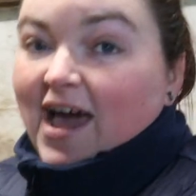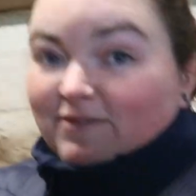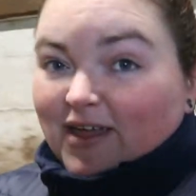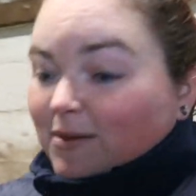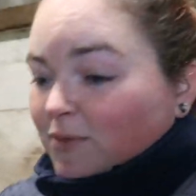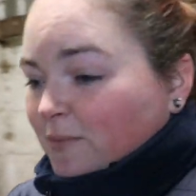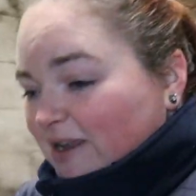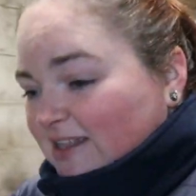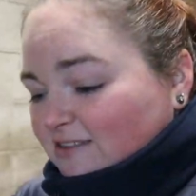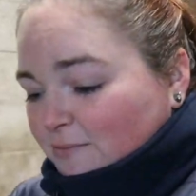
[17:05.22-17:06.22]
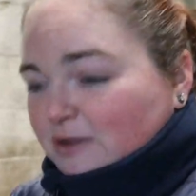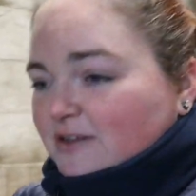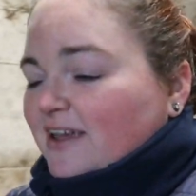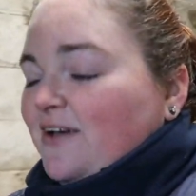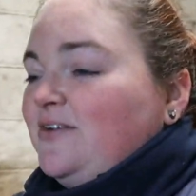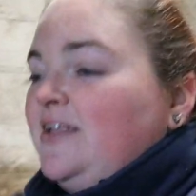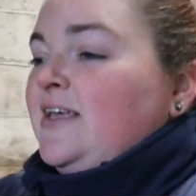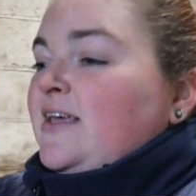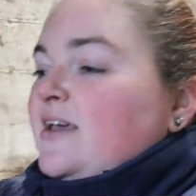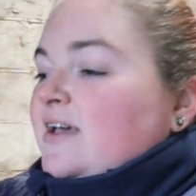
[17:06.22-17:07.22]
have any more bedding to put down.
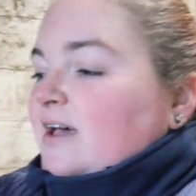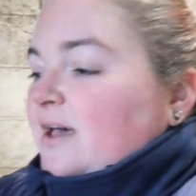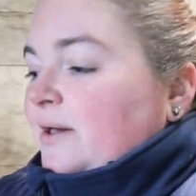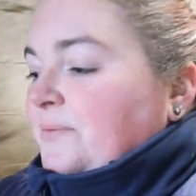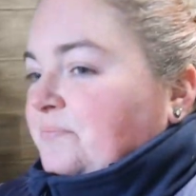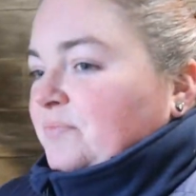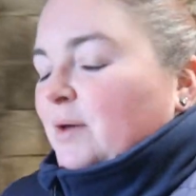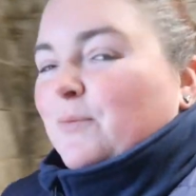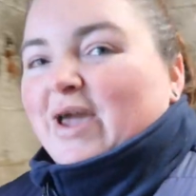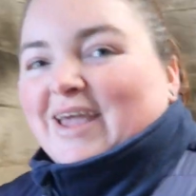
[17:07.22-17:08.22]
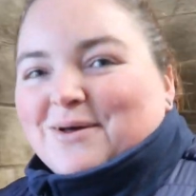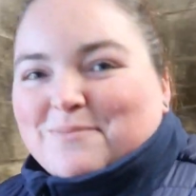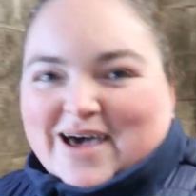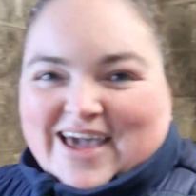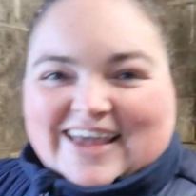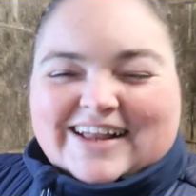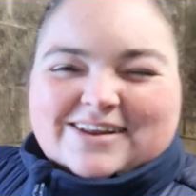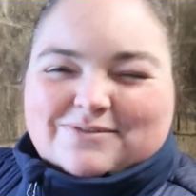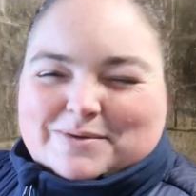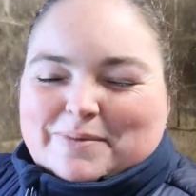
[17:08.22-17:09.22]
I'm waiting on my
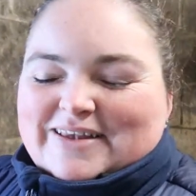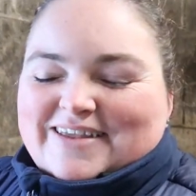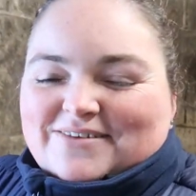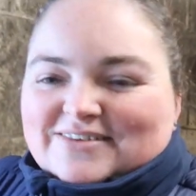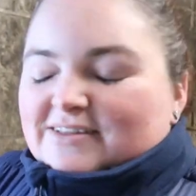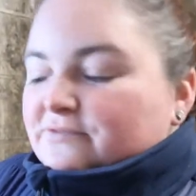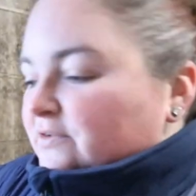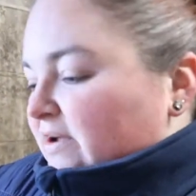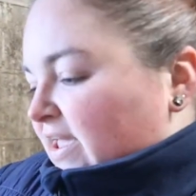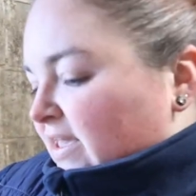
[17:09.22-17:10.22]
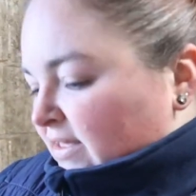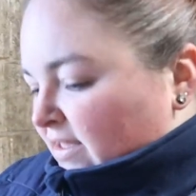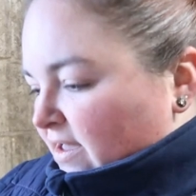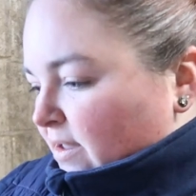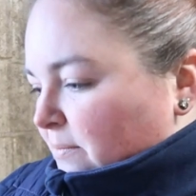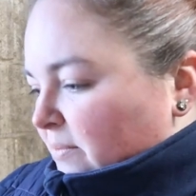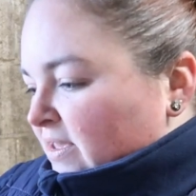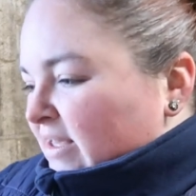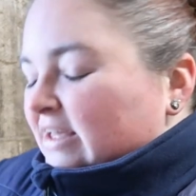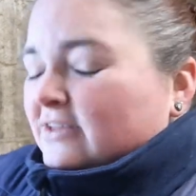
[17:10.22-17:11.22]
lovely bed down delivery.
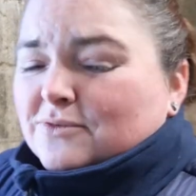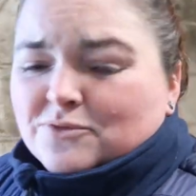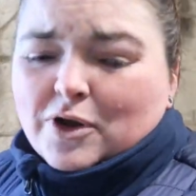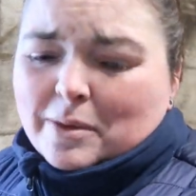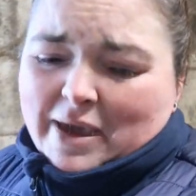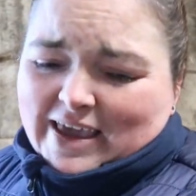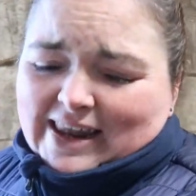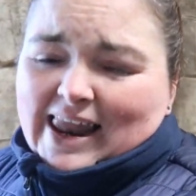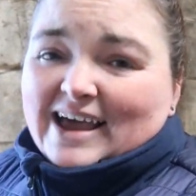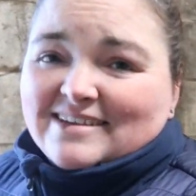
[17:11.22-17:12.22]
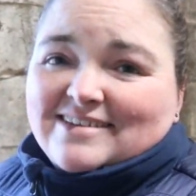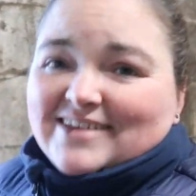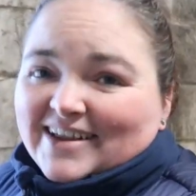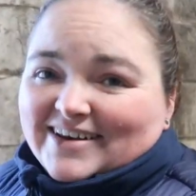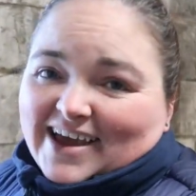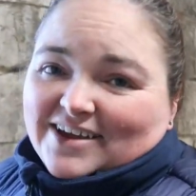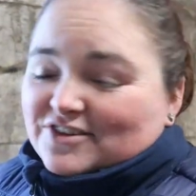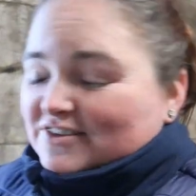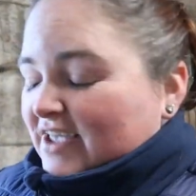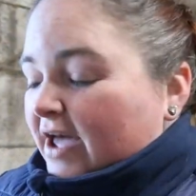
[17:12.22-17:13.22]
So I'm trying to make it last, and yeah,
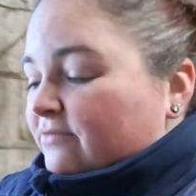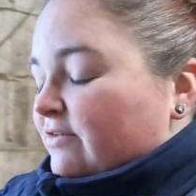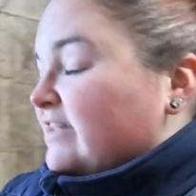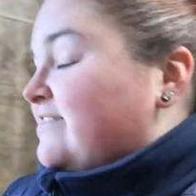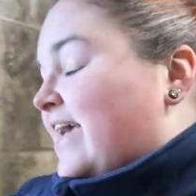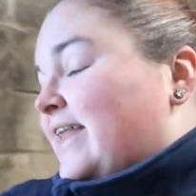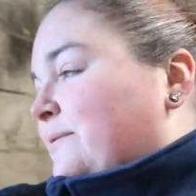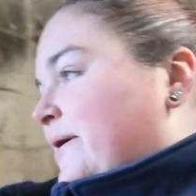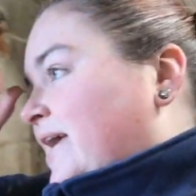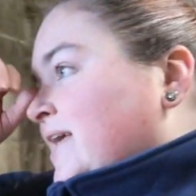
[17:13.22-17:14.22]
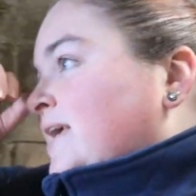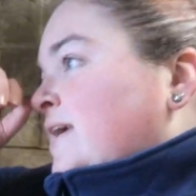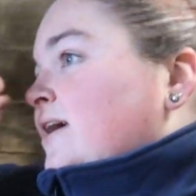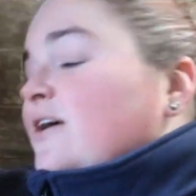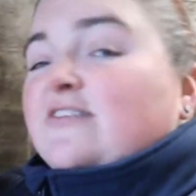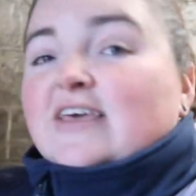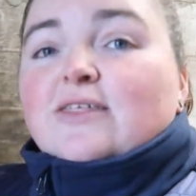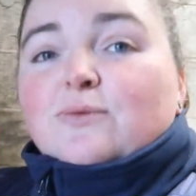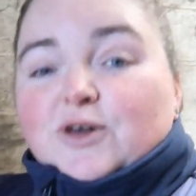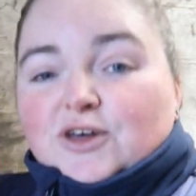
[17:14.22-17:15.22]
she's kind of wrecked it anyway. Her
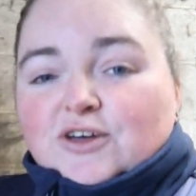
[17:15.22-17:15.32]
teeth were